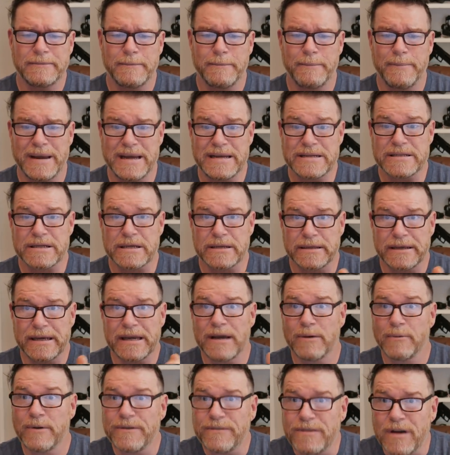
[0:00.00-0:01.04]

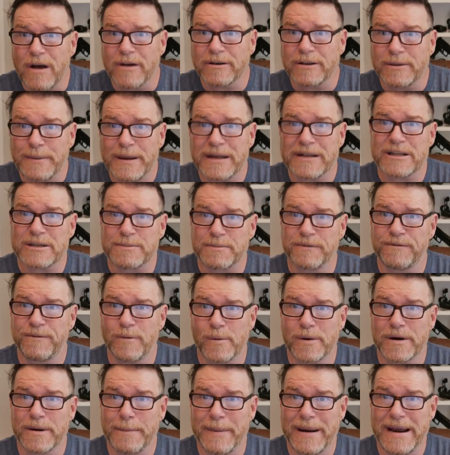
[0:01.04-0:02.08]
Basically, and we've talked about this
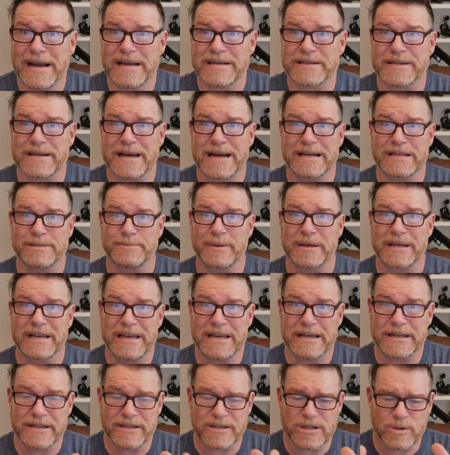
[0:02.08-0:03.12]
before in the past, guys, but
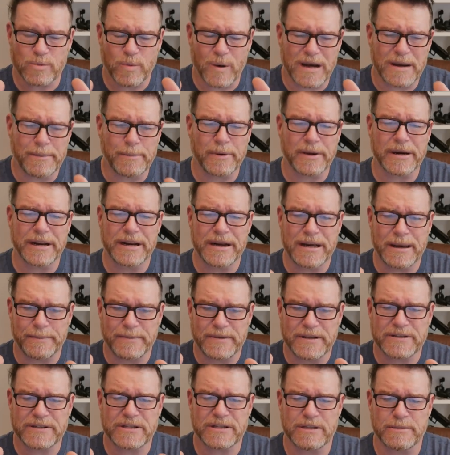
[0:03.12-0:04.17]
again, this is why I bring it
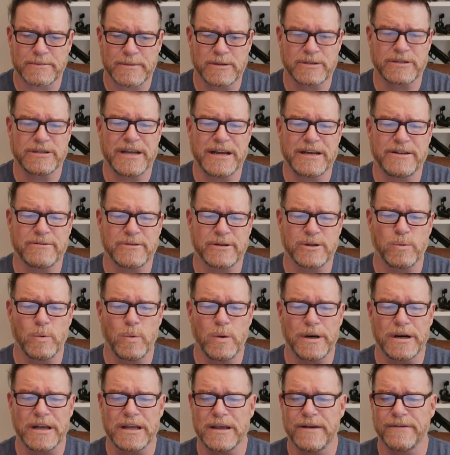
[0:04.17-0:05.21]
up. This is the most dangerous
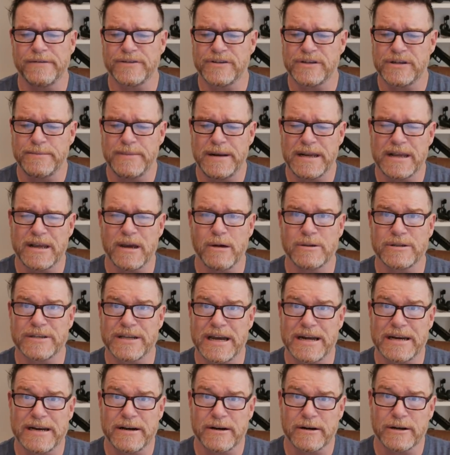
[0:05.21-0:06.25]
one. If somebody goes
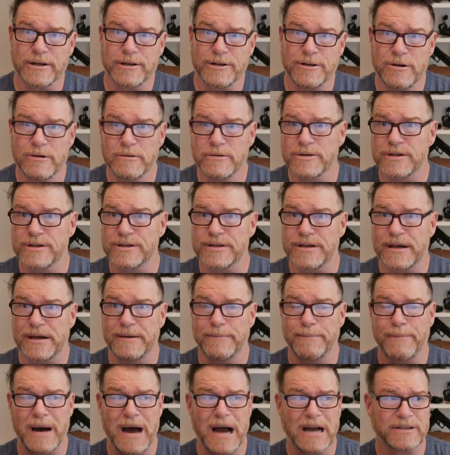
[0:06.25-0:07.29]
out here and uses
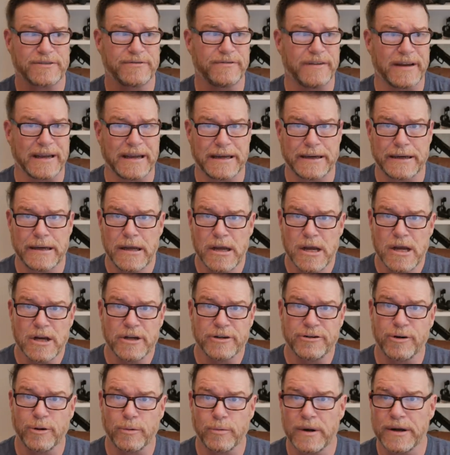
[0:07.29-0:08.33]
a box van
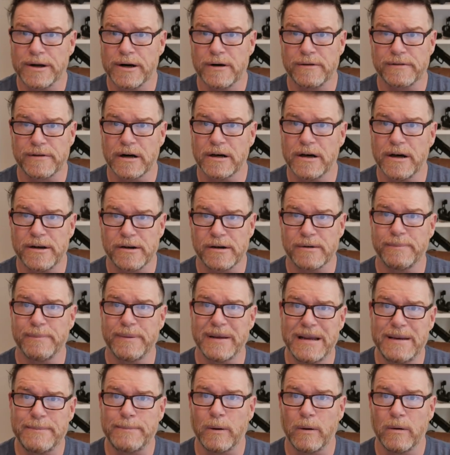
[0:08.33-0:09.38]
to run over 100
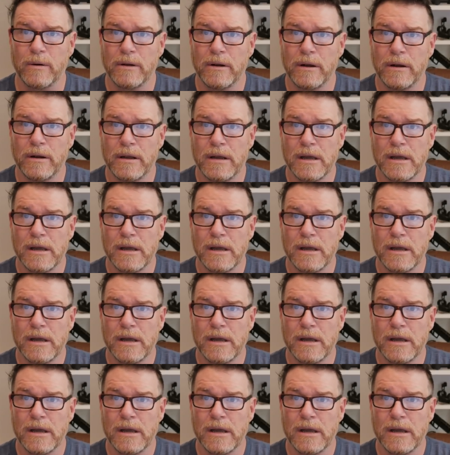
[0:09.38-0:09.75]
people,